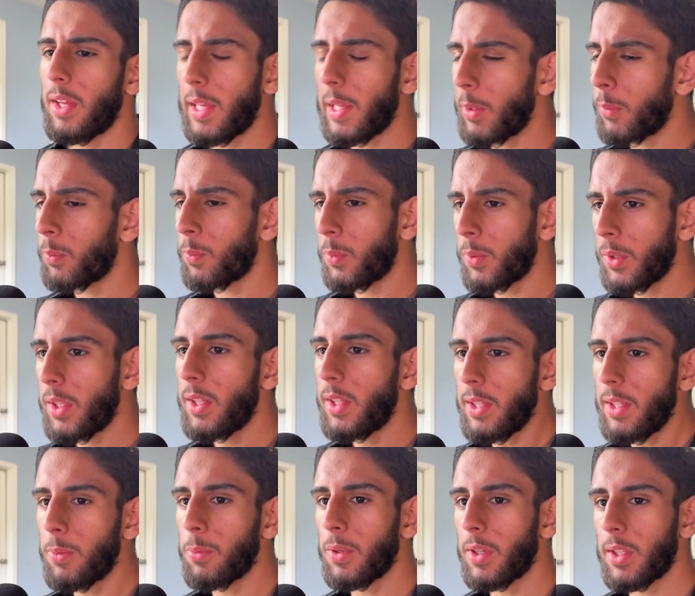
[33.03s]

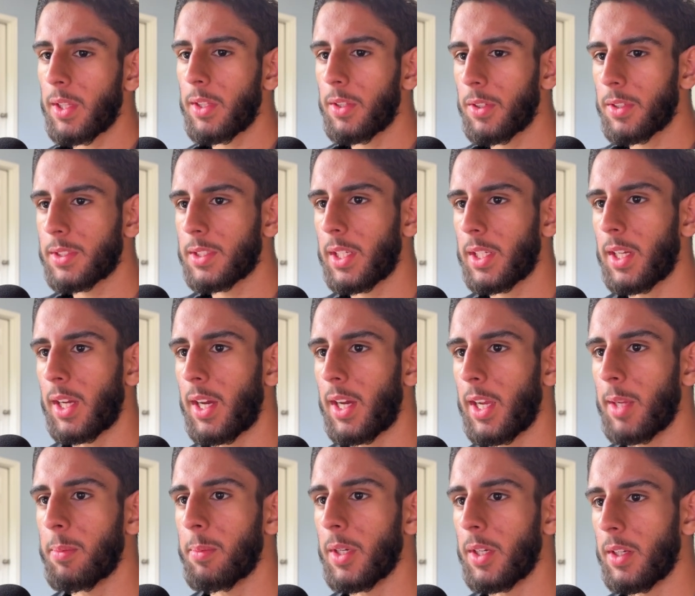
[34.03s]
really looks like a
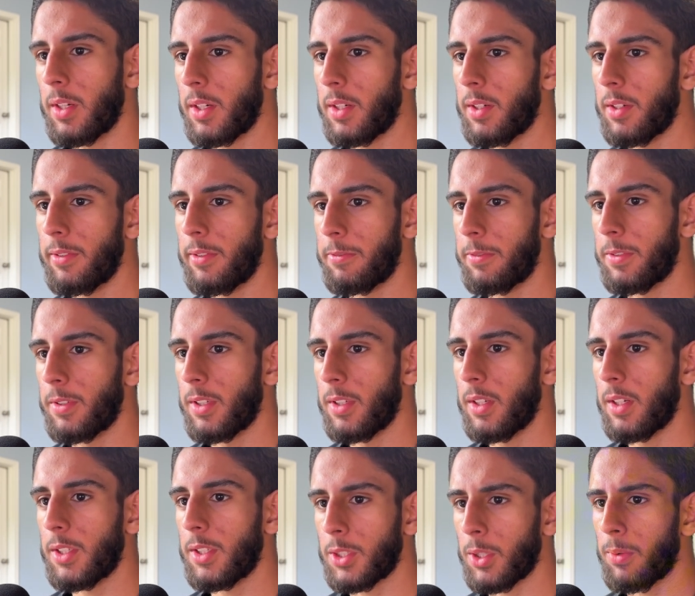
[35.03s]
hybrid of
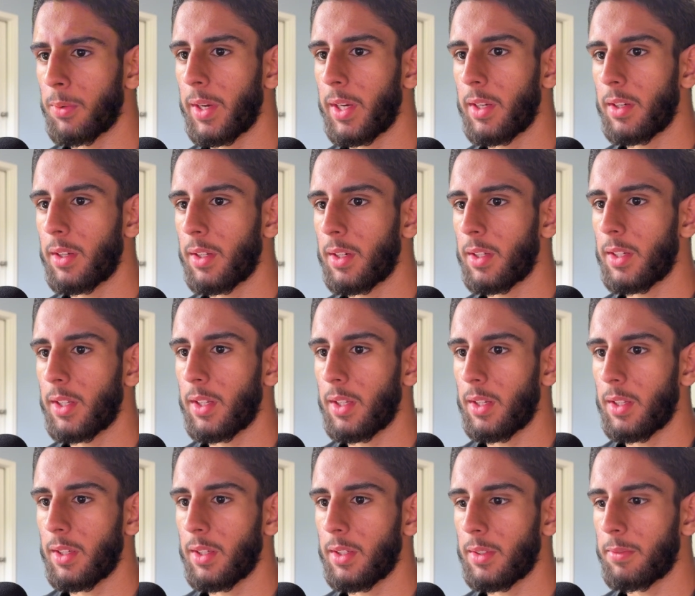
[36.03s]
a Pteranodon
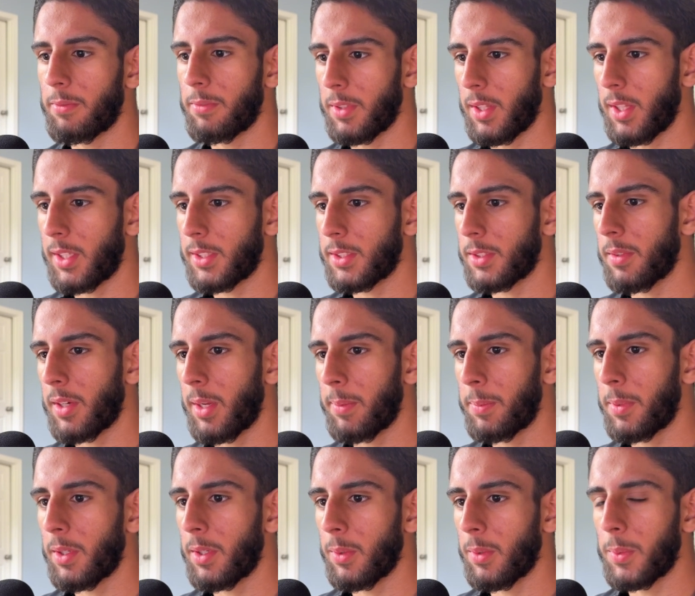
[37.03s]
and a
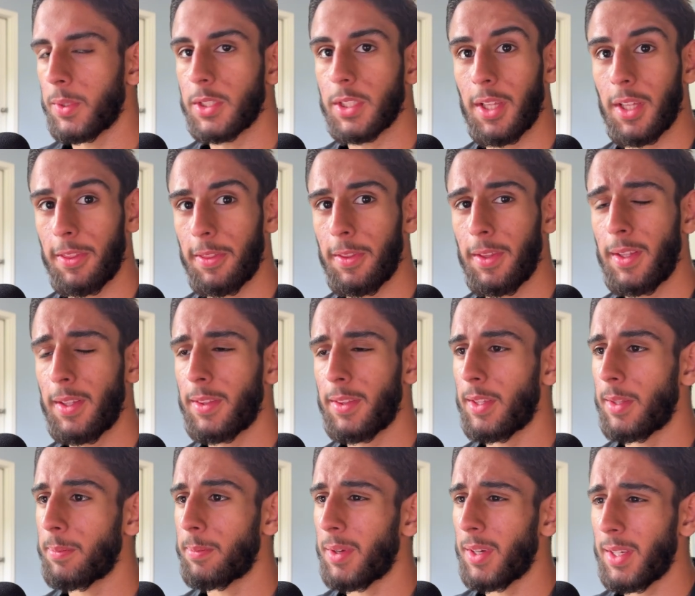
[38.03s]
Velociraptor, which I think
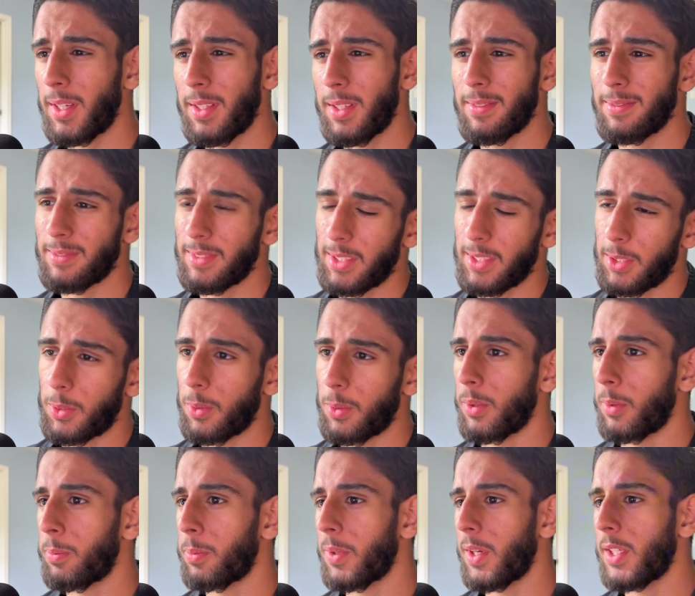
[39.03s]
they might
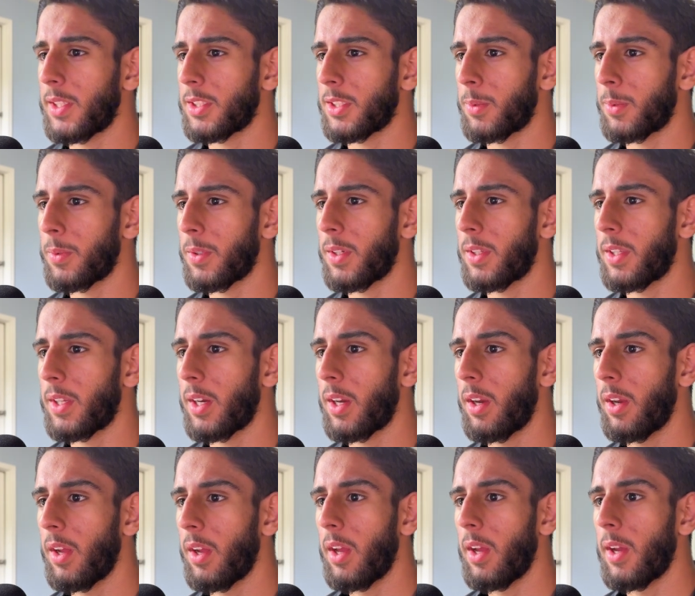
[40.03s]
incorporate somewhere in
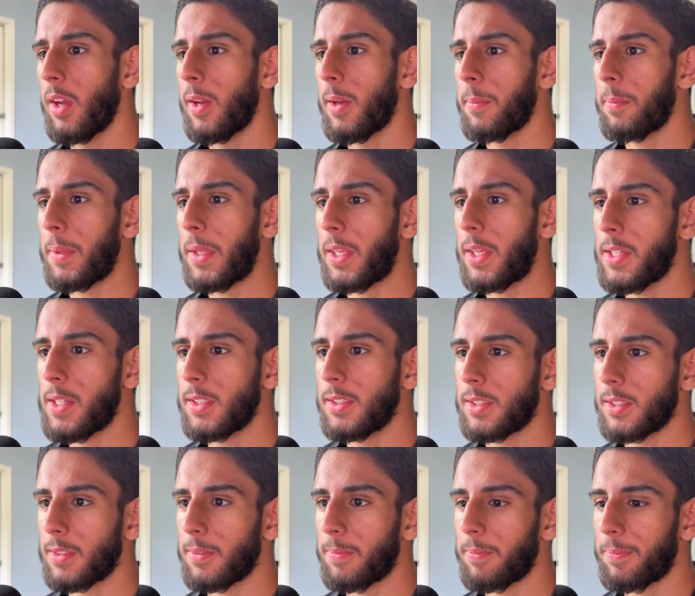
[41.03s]
there,
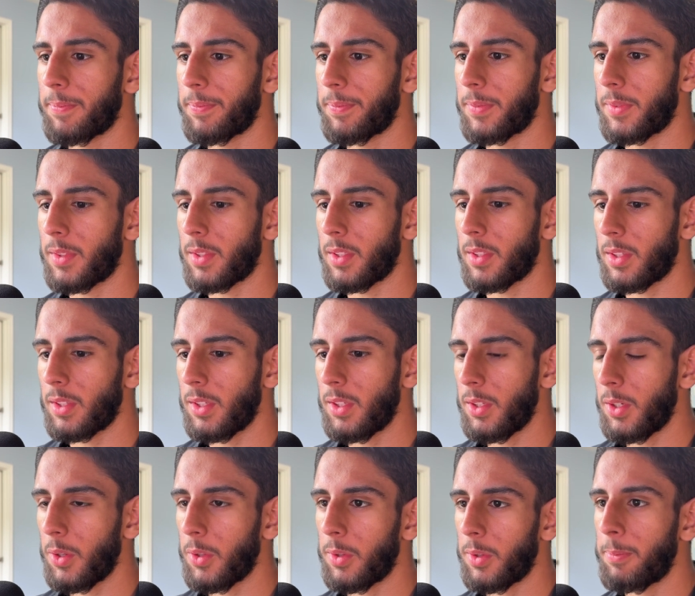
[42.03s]
because the
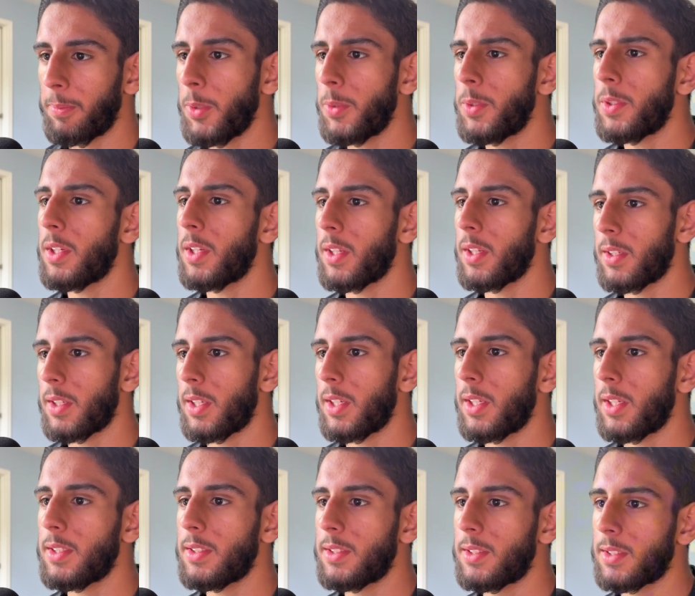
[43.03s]
Mutodon
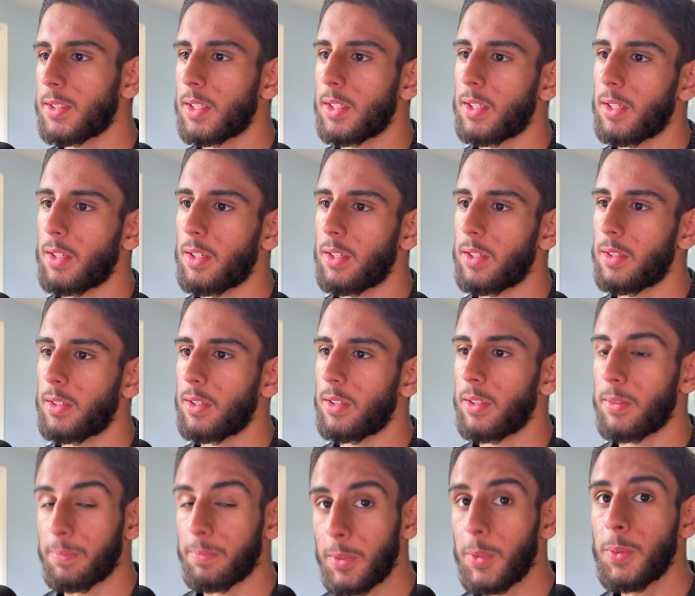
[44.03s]
is
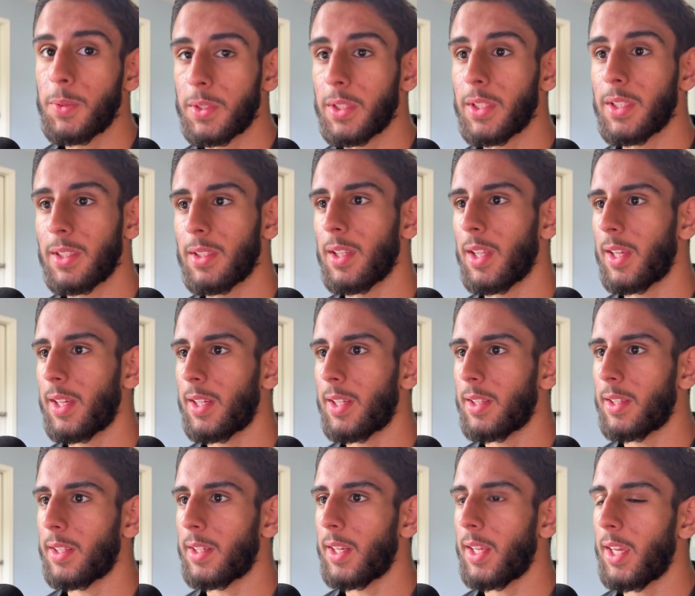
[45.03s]
a mutant like
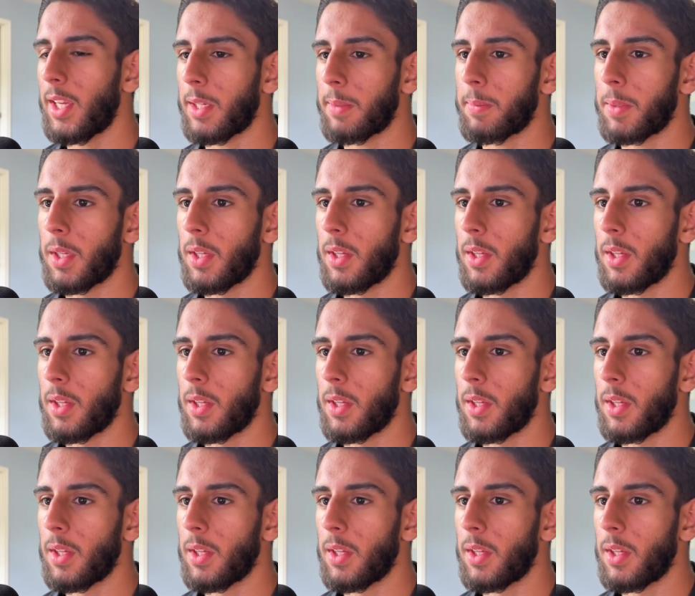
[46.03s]
in the name,